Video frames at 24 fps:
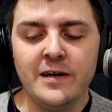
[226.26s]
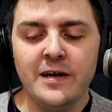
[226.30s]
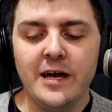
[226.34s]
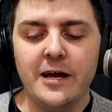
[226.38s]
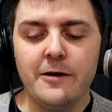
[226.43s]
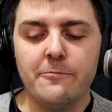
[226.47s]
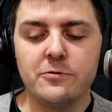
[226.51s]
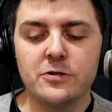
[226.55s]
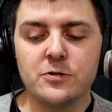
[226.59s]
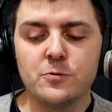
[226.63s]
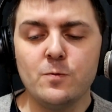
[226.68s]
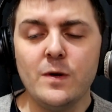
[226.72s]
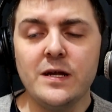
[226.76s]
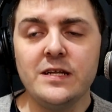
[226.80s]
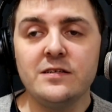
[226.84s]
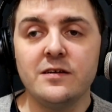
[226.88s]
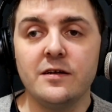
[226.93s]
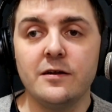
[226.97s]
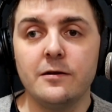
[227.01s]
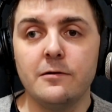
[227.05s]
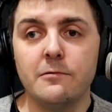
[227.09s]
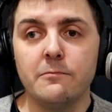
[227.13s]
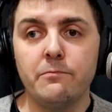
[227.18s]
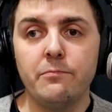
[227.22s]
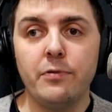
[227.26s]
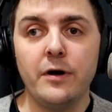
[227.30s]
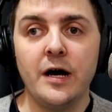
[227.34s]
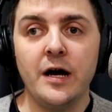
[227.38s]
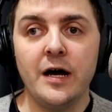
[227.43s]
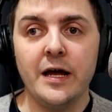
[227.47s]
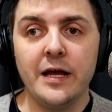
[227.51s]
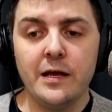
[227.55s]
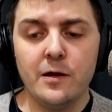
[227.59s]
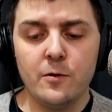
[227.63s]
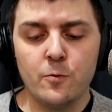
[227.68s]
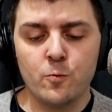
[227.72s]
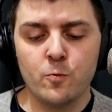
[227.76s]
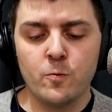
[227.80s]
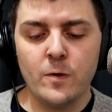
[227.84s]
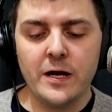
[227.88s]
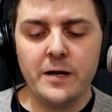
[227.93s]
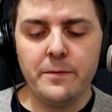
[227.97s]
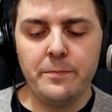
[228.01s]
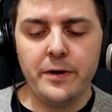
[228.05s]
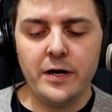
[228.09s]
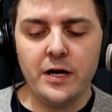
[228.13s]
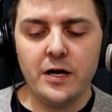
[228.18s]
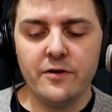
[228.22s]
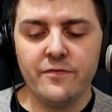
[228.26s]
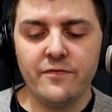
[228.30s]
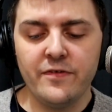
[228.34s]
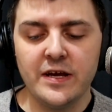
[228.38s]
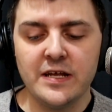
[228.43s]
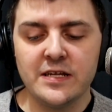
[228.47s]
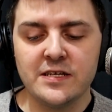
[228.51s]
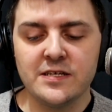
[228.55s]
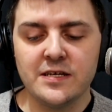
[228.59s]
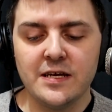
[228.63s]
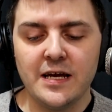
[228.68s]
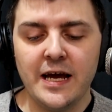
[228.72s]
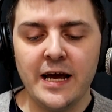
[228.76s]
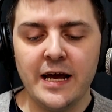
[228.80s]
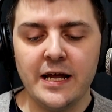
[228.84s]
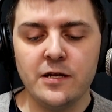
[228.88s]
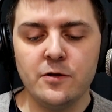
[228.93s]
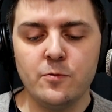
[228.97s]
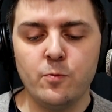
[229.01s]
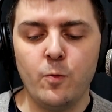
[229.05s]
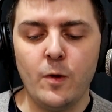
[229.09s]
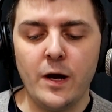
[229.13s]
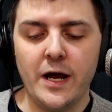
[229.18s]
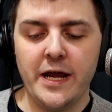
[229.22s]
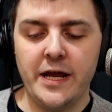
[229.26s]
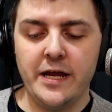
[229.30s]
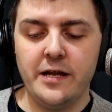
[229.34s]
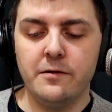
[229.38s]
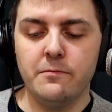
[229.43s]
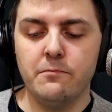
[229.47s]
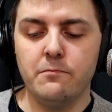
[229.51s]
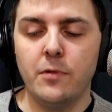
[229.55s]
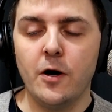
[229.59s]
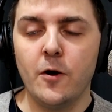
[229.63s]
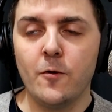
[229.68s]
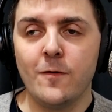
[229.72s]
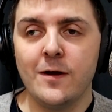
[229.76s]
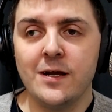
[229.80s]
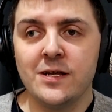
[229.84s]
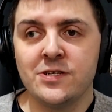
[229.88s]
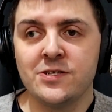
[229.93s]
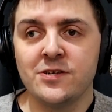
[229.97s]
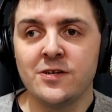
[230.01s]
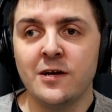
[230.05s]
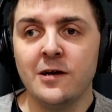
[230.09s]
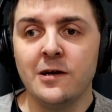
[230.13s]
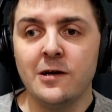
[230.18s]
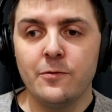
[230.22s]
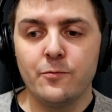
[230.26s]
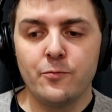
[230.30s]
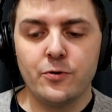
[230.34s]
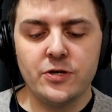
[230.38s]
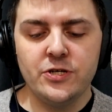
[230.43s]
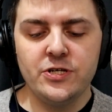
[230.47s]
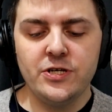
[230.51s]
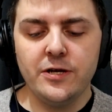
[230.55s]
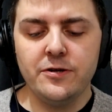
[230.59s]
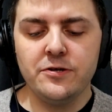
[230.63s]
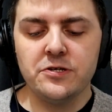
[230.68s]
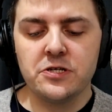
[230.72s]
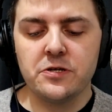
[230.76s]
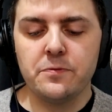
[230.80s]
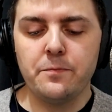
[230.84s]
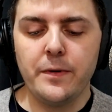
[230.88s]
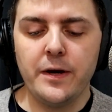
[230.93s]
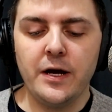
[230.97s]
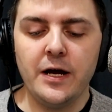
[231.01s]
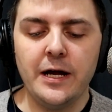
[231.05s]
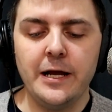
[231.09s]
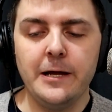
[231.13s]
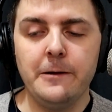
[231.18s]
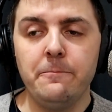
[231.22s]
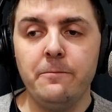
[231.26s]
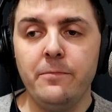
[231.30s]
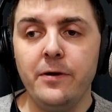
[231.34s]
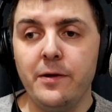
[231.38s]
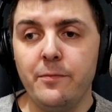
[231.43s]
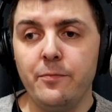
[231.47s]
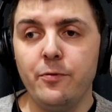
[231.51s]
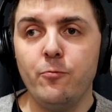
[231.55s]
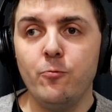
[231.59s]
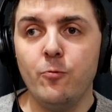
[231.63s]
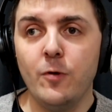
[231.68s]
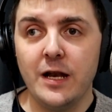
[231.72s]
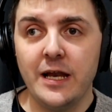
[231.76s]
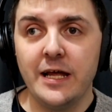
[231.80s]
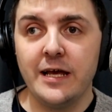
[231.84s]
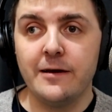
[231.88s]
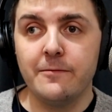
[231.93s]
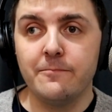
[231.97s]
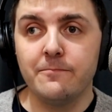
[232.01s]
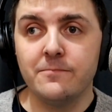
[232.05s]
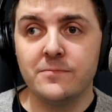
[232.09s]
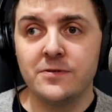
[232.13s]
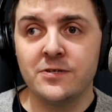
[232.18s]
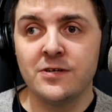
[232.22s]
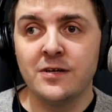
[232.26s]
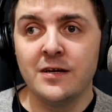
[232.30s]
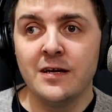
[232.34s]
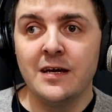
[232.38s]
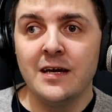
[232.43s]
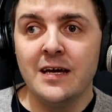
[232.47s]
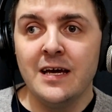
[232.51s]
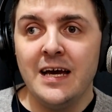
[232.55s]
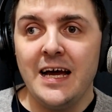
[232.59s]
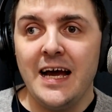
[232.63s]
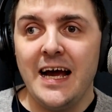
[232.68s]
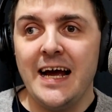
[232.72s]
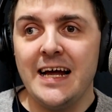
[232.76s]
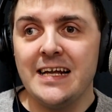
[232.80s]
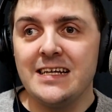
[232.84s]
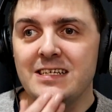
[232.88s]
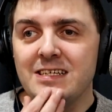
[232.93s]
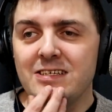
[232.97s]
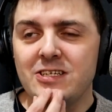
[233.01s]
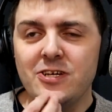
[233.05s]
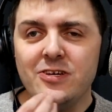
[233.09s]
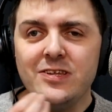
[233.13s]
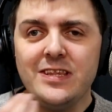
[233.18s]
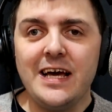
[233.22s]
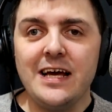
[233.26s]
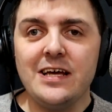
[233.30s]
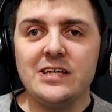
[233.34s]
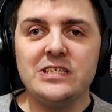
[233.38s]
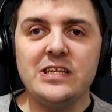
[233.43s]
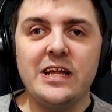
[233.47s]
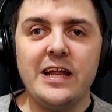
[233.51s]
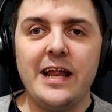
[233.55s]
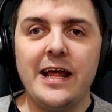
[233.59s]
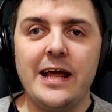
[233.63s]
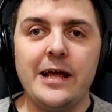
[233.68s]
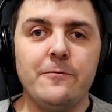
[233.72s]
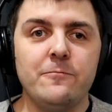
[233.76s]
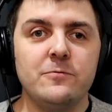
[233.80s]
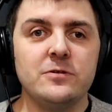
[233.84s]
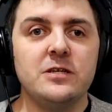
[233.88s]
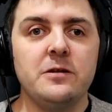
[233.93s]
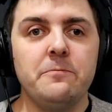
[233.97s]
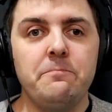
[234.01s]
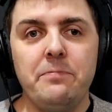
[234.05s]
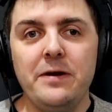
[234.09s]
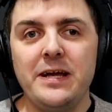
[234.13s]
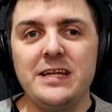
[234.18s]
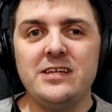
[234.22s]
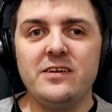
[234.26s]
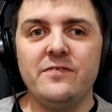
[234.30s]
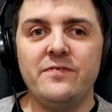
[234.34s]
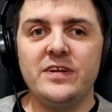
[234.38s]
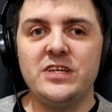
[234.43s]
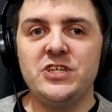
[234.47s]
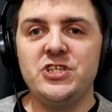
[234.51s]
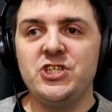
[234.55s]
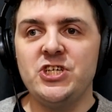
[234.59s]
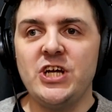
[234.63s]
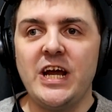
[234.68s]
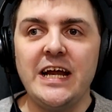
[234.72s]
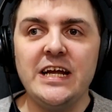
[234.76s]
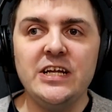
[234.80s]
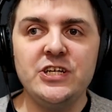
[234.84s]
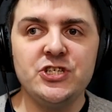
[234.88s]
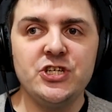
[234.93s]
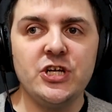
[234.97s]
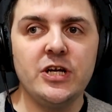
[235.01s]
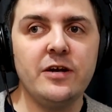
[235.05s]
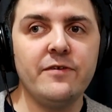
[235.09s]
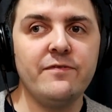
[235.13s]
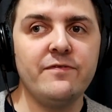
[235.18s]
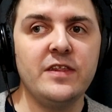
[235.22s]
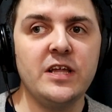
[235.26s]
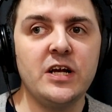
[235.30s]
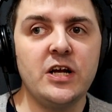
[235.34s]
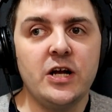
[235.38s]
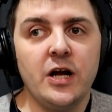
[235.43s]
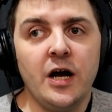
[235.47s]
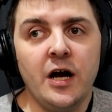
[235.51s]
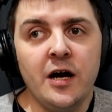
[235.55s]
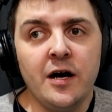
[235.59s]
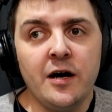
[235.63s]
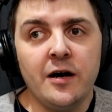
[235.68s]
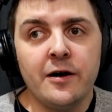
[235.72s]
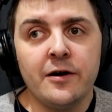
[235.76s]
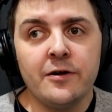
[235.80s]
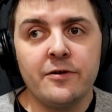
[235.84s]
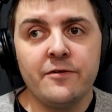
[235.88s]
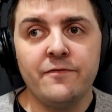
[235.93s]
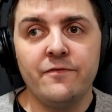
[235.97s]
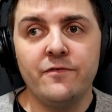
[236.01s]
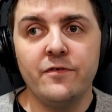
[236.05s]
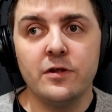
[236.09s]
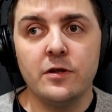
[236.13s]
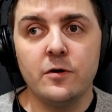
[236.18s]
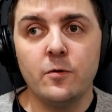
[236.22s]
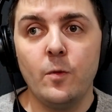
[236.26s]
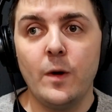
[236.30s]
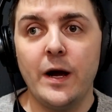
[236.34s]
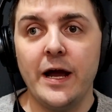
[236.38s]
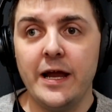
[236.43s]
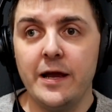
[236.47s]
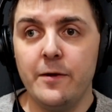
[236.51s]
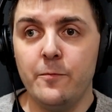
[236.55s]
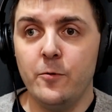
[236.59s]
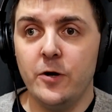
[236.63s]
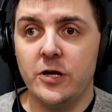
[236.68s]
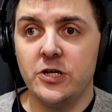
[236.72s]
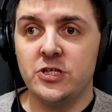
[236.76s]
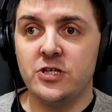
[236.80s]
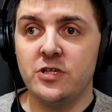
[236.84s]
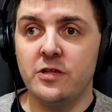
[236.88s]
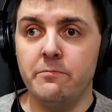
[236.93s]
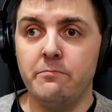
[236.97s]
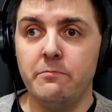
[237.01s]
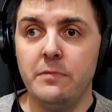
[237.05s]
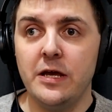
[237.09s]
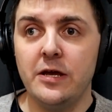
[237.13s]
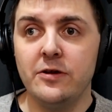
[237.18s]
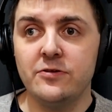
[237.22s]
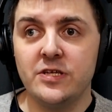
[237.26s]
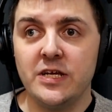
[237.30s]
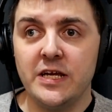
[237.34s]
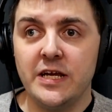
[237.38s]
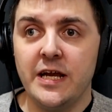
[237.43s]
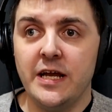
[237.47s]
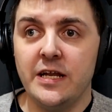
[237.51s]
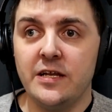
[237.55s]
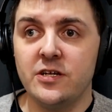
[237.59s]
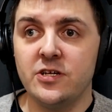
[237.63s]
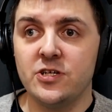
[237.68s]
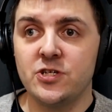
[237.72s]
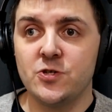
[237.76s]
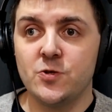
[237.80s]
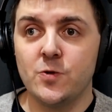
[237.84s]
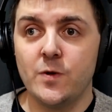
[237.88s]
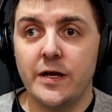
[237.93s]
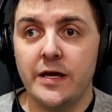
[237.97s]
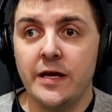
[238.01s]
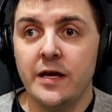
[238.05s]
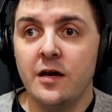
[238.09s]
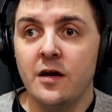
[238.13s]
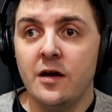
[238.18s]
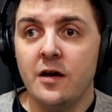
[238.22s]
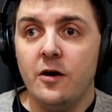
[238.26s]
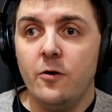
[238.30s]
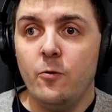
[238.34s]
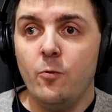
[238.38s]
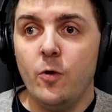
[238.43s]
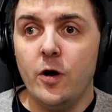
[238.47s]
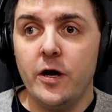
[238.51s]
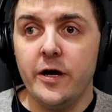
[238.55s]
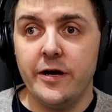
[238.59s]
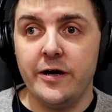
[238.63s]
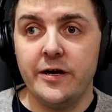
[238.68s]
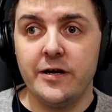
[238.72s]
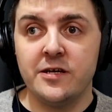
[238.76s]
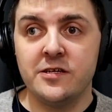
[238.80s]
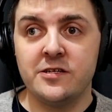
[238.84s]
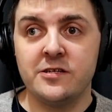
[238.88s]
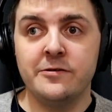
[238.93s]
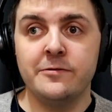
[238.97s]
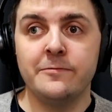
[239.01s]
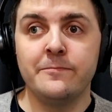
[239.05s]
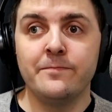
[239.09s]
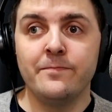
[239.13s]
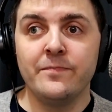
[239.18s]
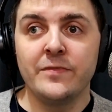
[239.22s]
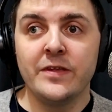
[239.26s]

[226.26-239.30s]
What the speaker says: It was written by Rick Parfitt and Wayne Morris, produced by Pip Williams. And 2008 was a bit of a changing of the guard for the way in which the music industry worked.